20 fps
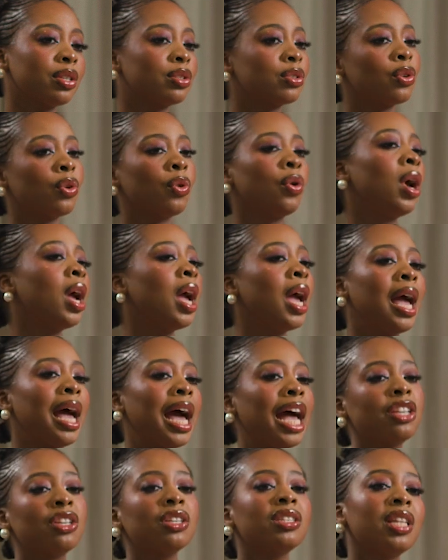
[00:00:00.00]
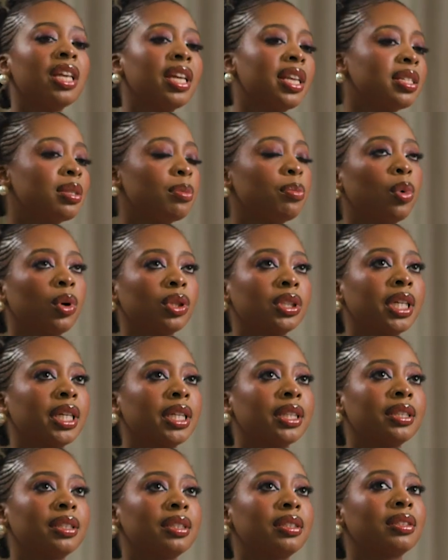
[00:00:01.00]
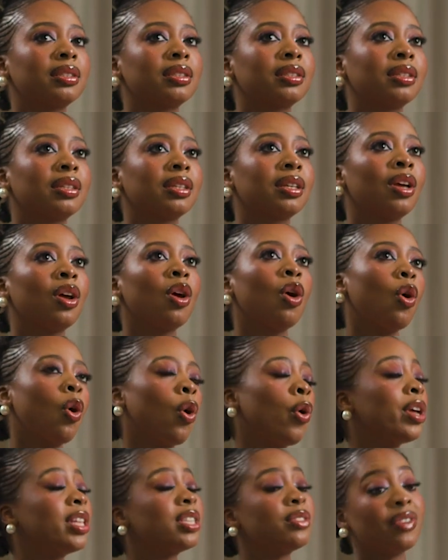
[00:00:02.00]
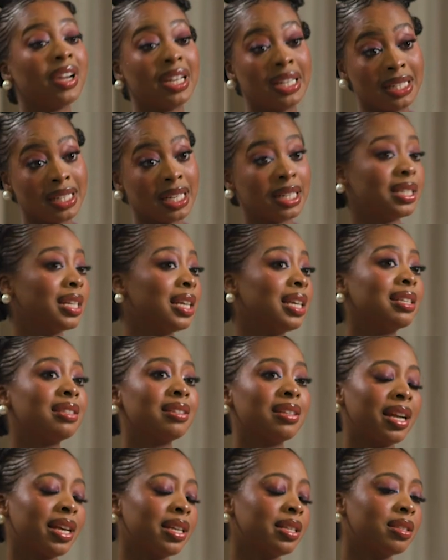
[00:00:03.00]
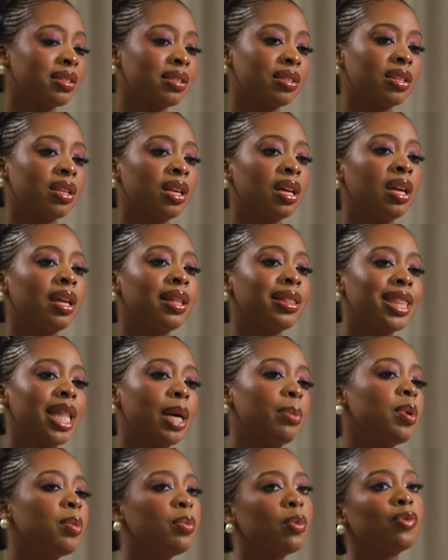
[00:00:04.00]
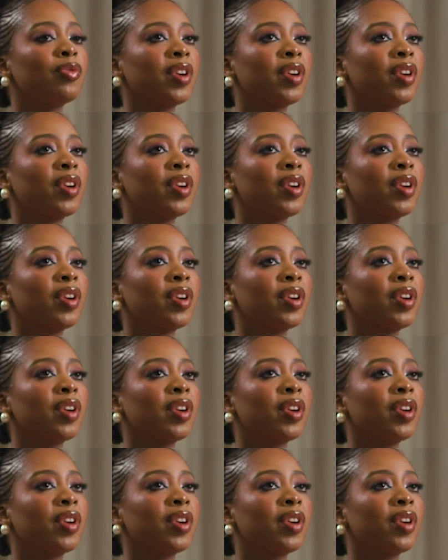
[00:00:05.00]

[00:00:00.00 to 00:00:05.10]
So I just think it's important, or it's validating, it's nice that people